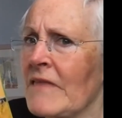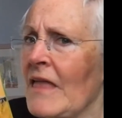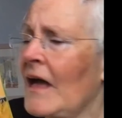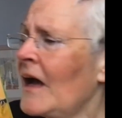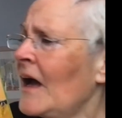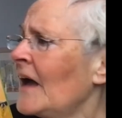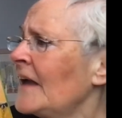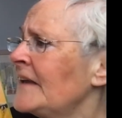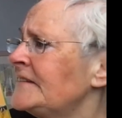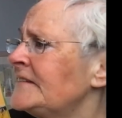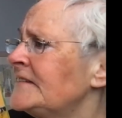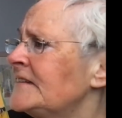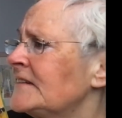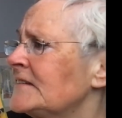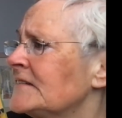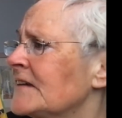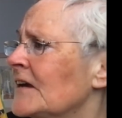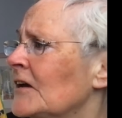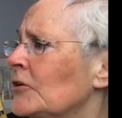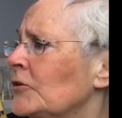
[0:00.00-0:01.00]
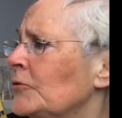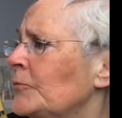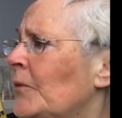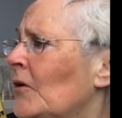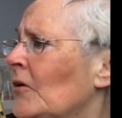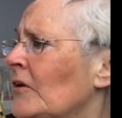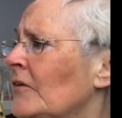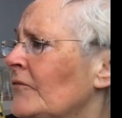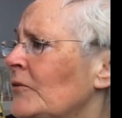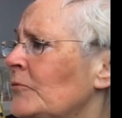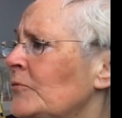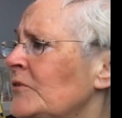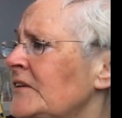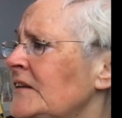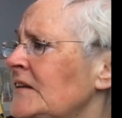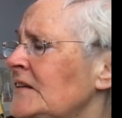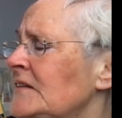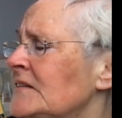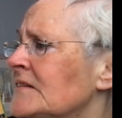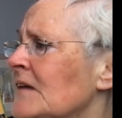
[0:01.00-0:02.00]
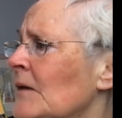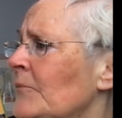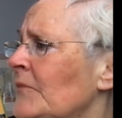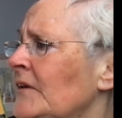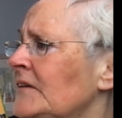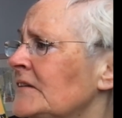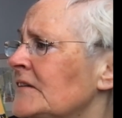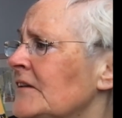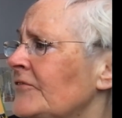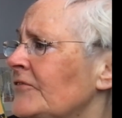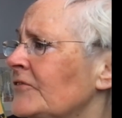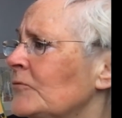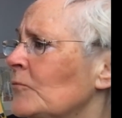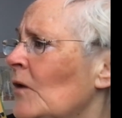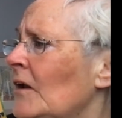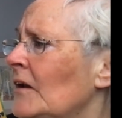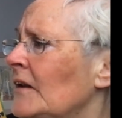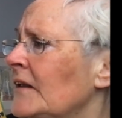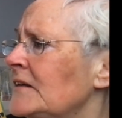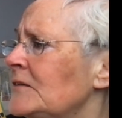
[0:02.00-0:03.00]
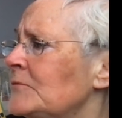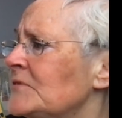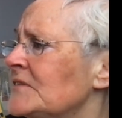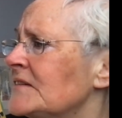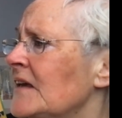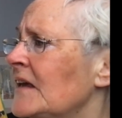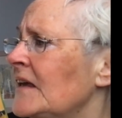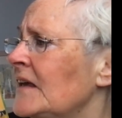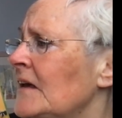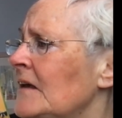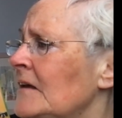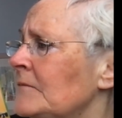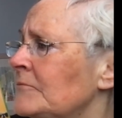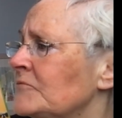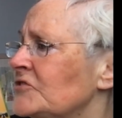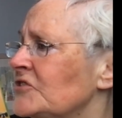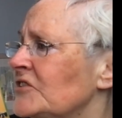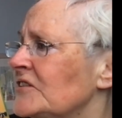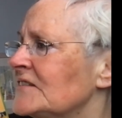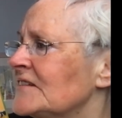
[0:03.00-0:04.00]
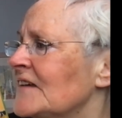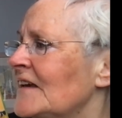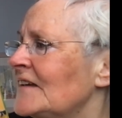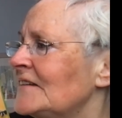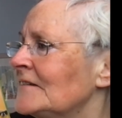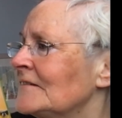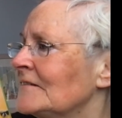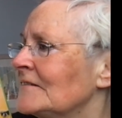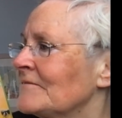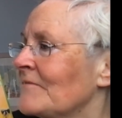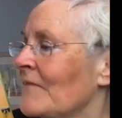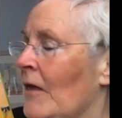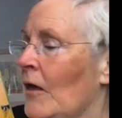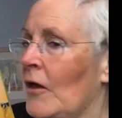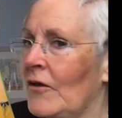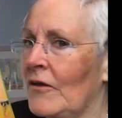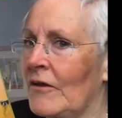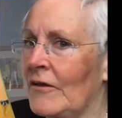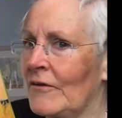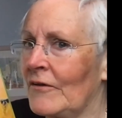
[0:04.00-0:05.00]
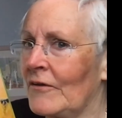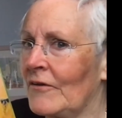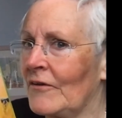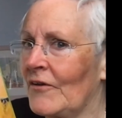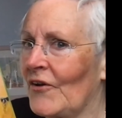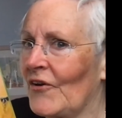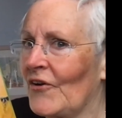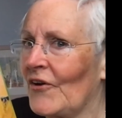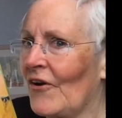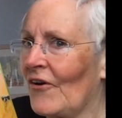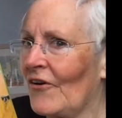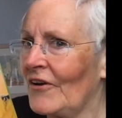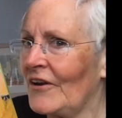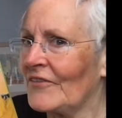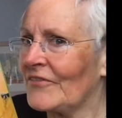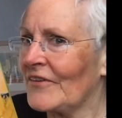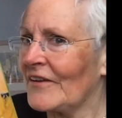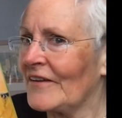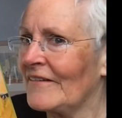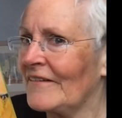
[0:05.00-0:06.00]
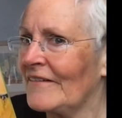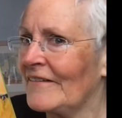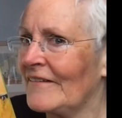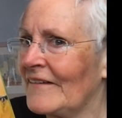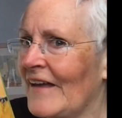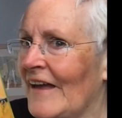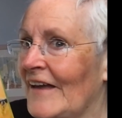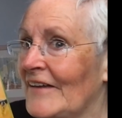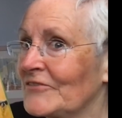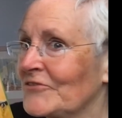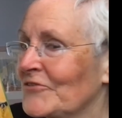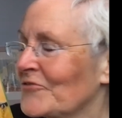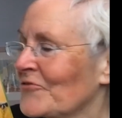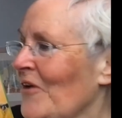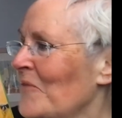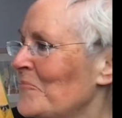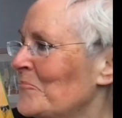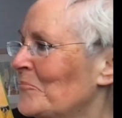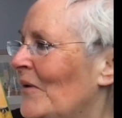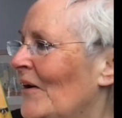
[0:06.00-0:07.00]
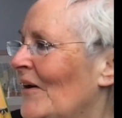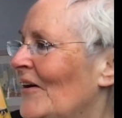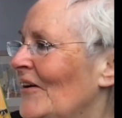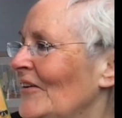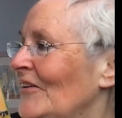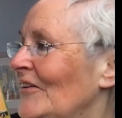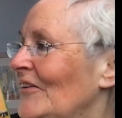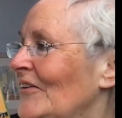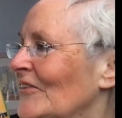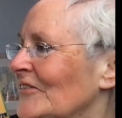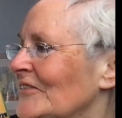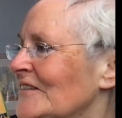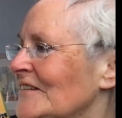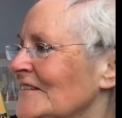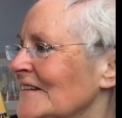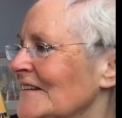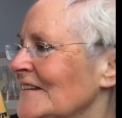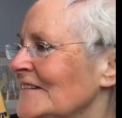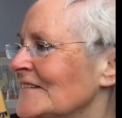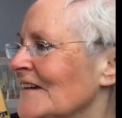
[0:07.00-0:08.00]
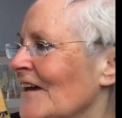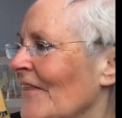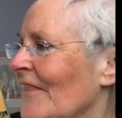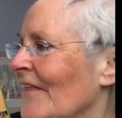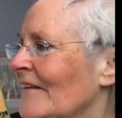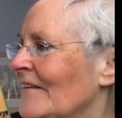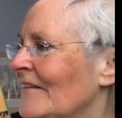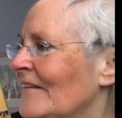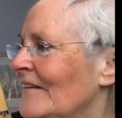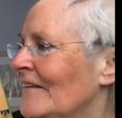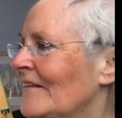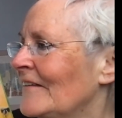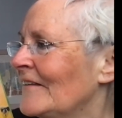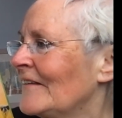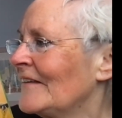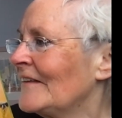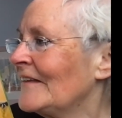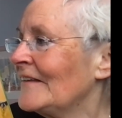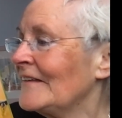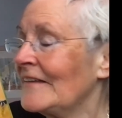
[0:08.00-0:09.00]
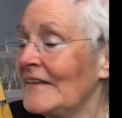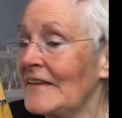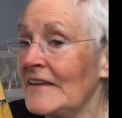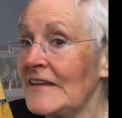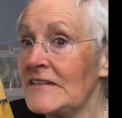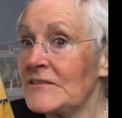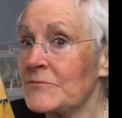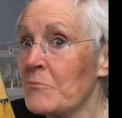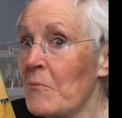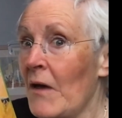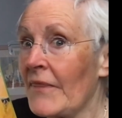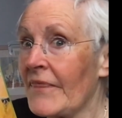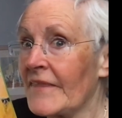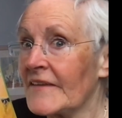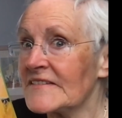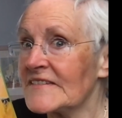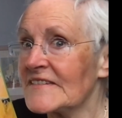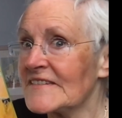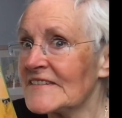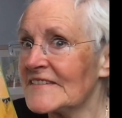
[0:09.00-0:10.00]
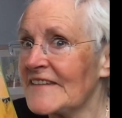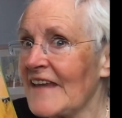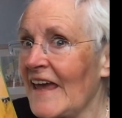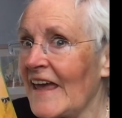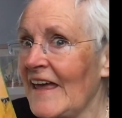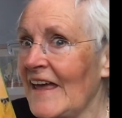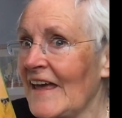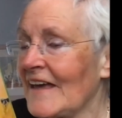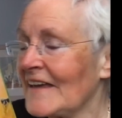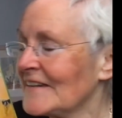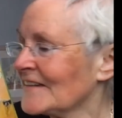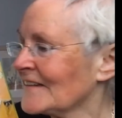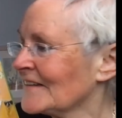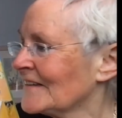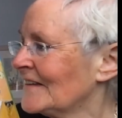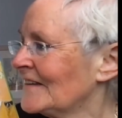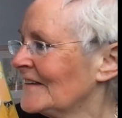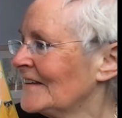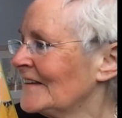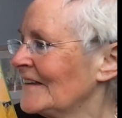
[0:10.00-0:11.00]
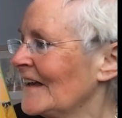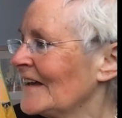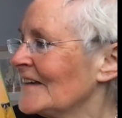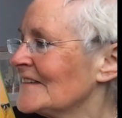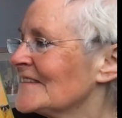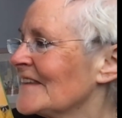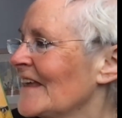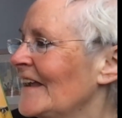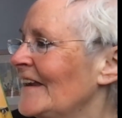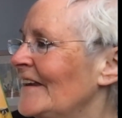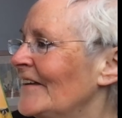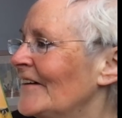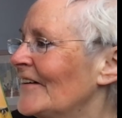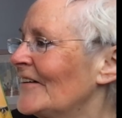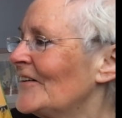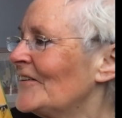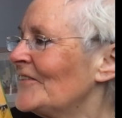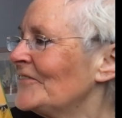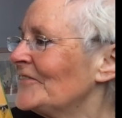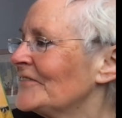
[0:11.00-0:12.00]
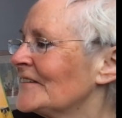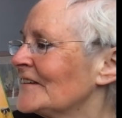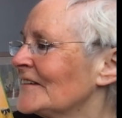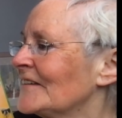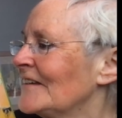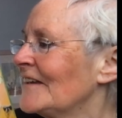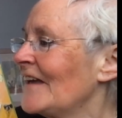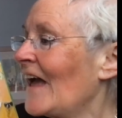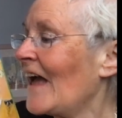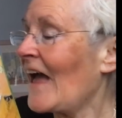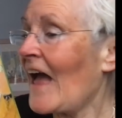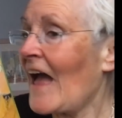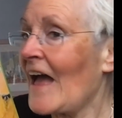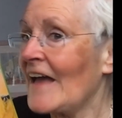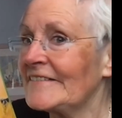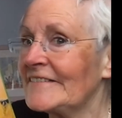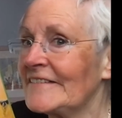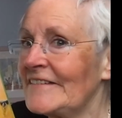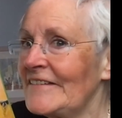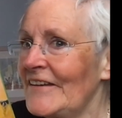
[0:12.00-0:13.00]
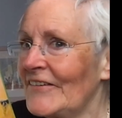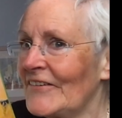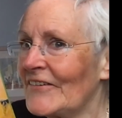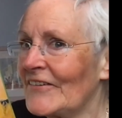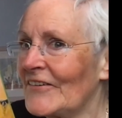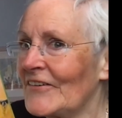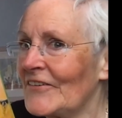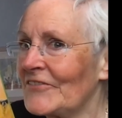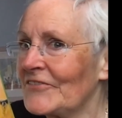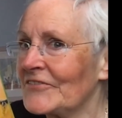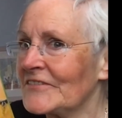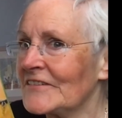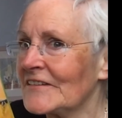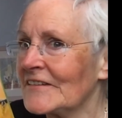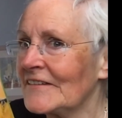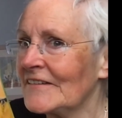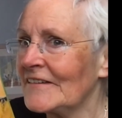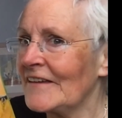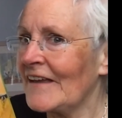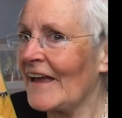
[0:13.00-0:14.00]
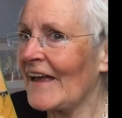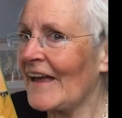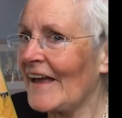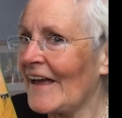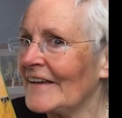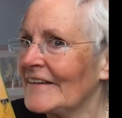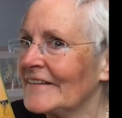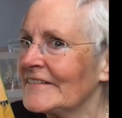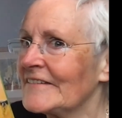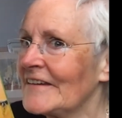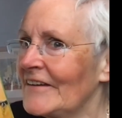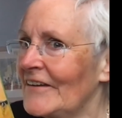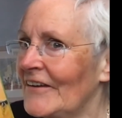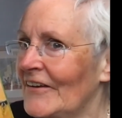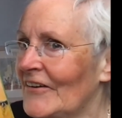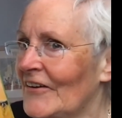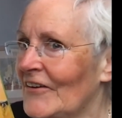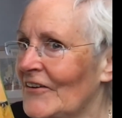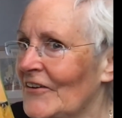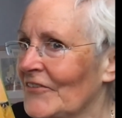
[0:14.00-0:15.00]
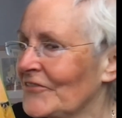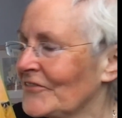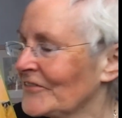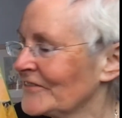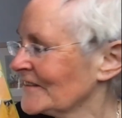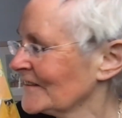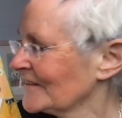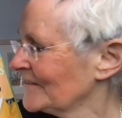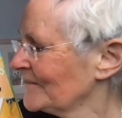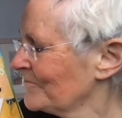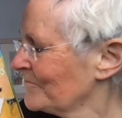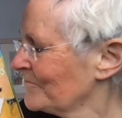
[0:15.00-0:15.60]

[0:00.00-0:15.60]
I did hope Oliver would eat something different while he was here," she said. Oliver and Grandpa looked at each other. His mother stared as they laughed and laughed and laughed.